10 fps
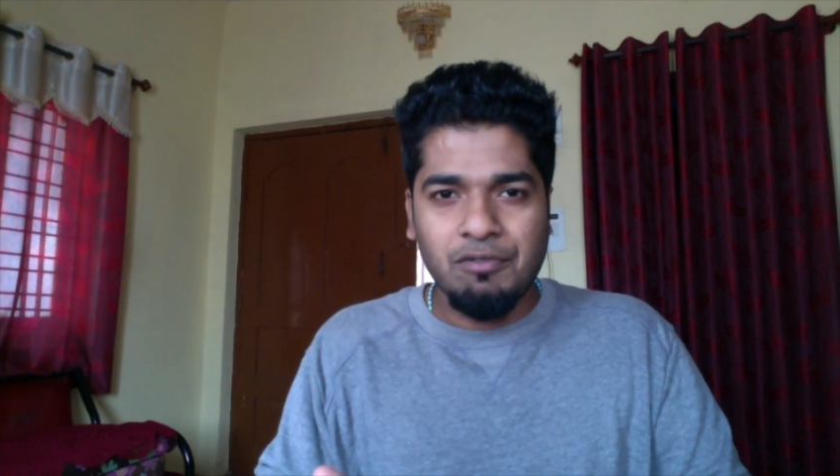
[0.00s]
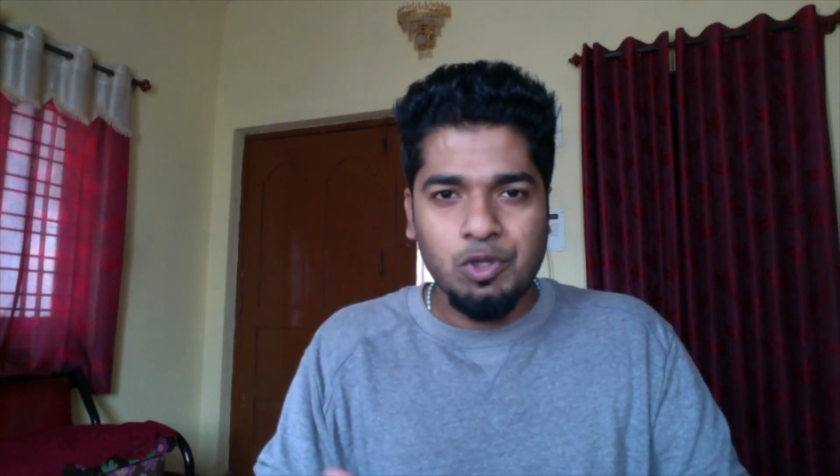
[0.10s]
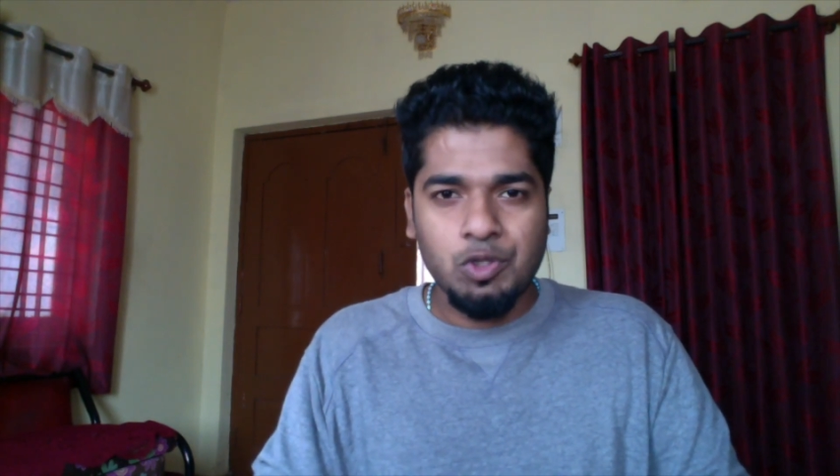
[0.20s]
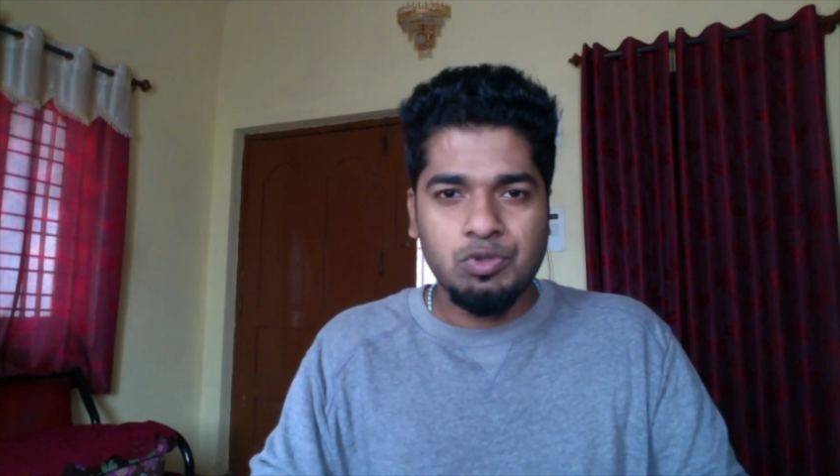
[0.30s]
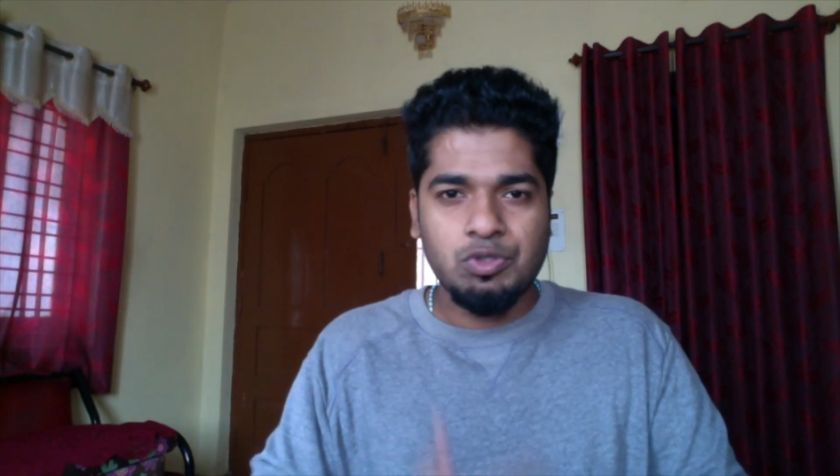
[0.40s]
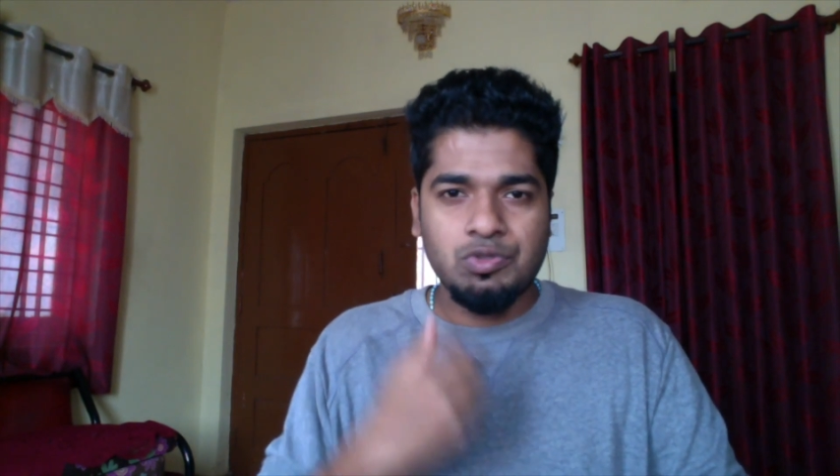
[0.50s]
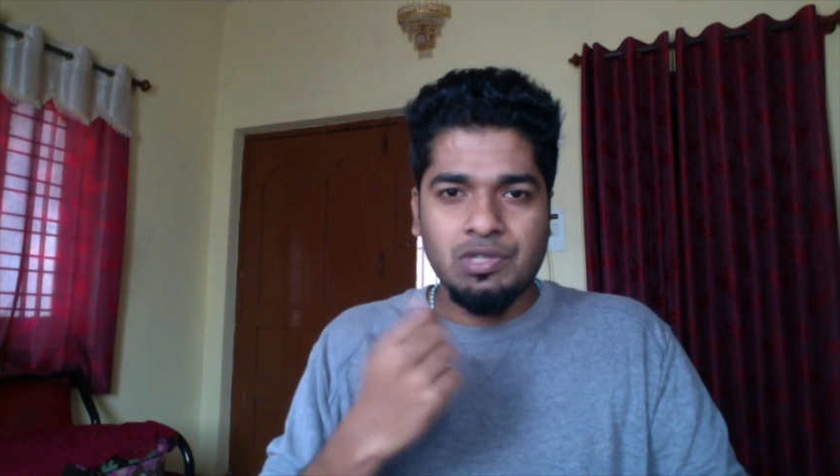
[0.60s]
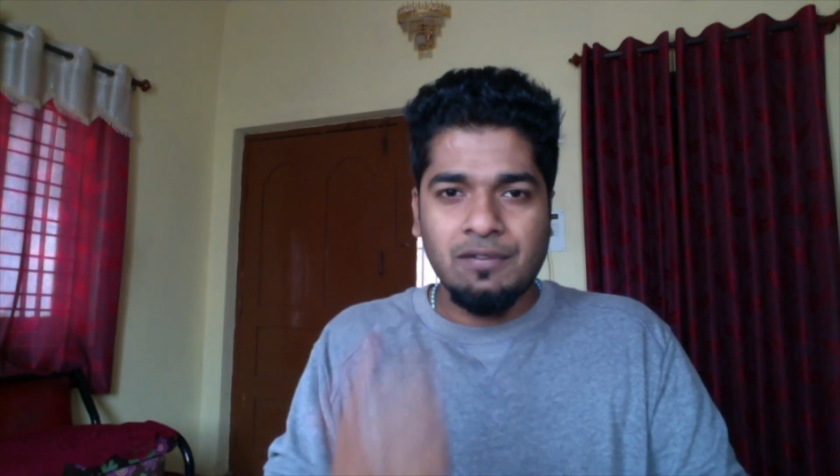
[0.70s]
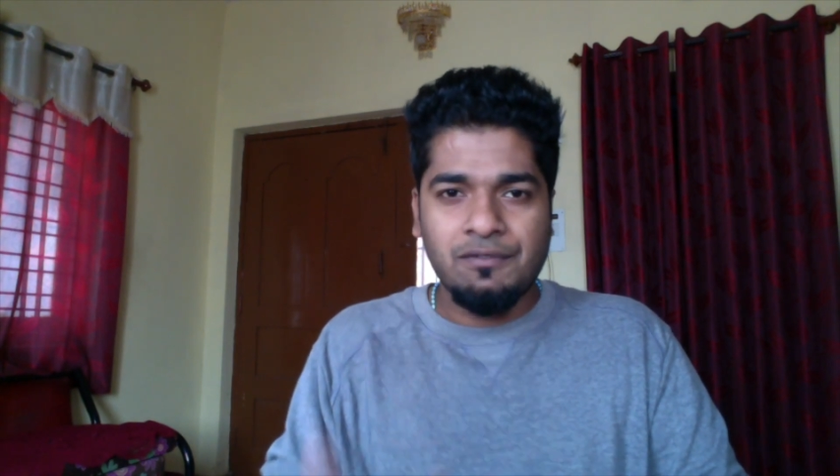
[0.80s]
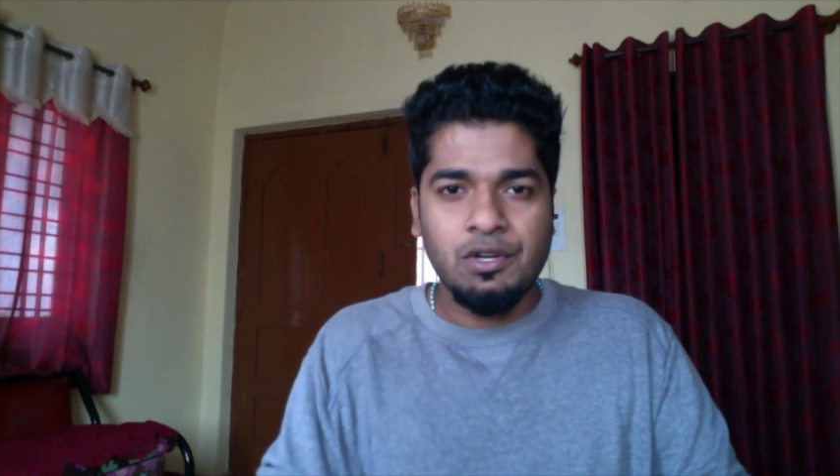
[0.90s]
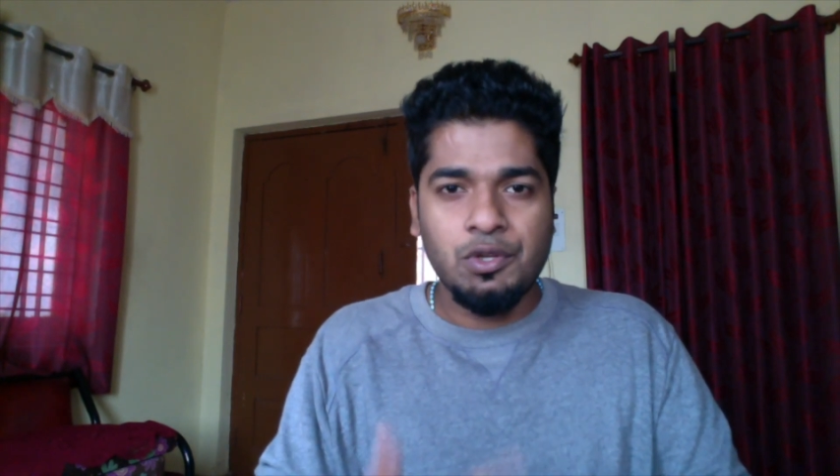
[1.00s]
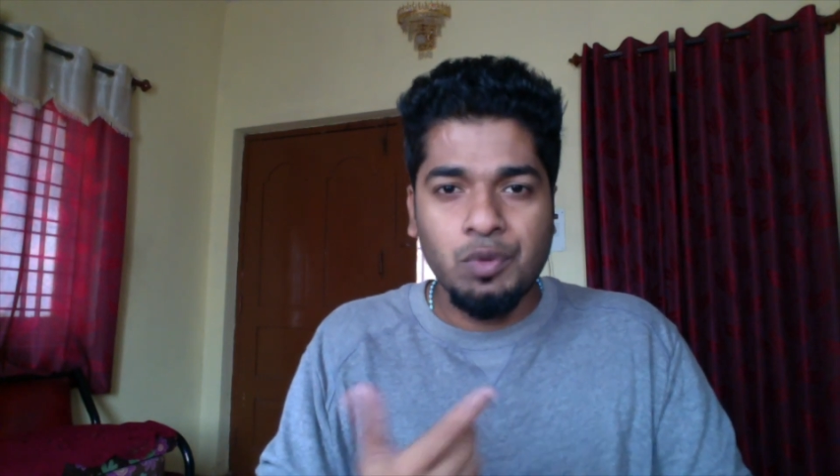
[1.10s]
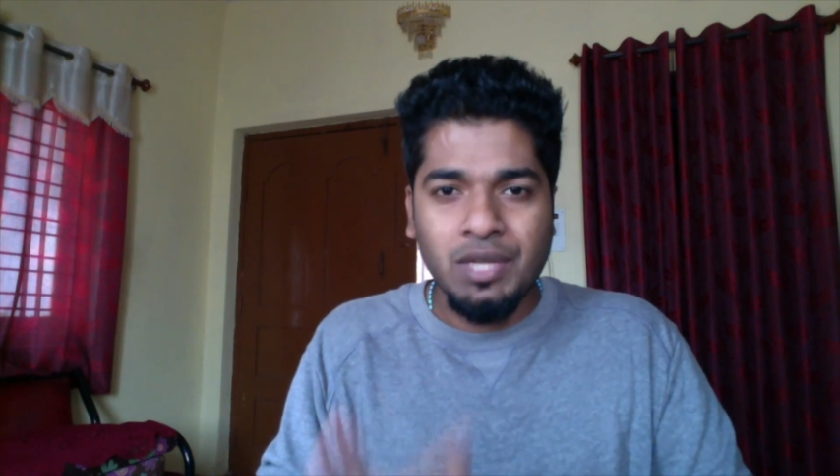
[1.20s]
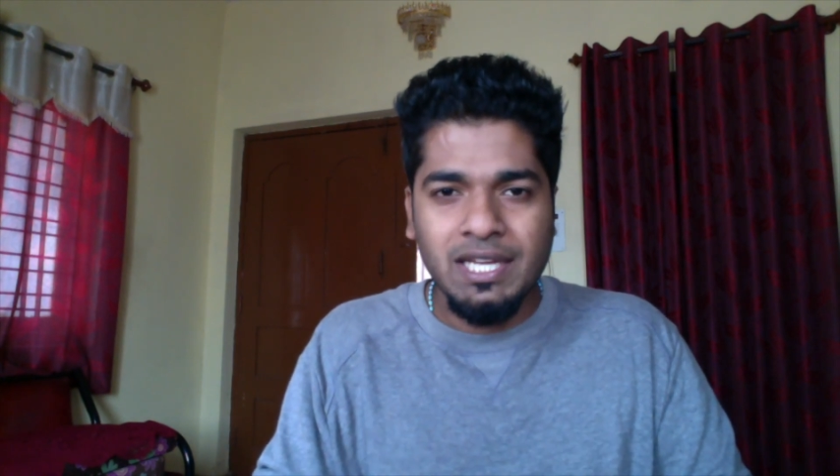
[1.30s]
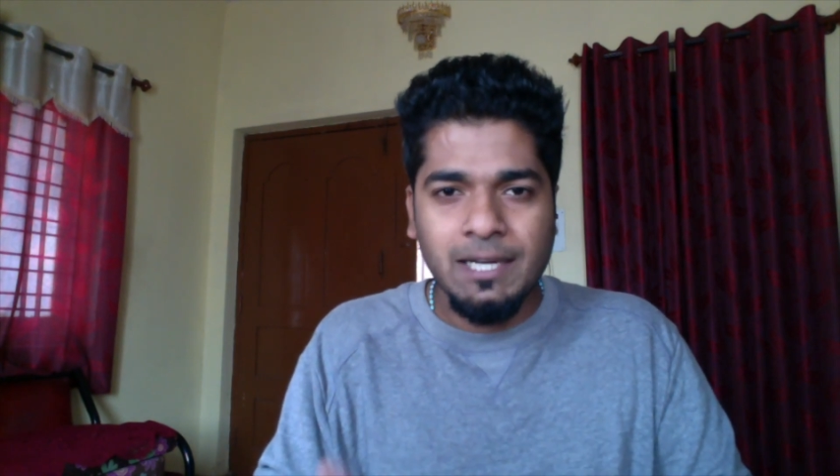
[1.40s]
videos which was different
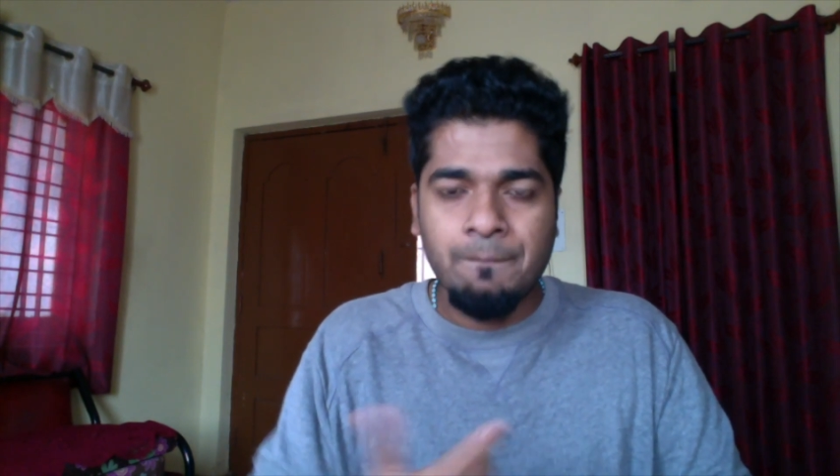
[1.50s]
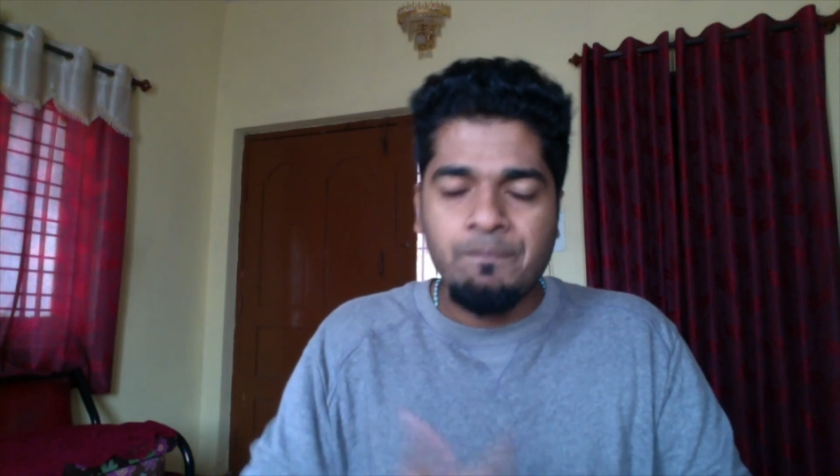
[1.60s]
unique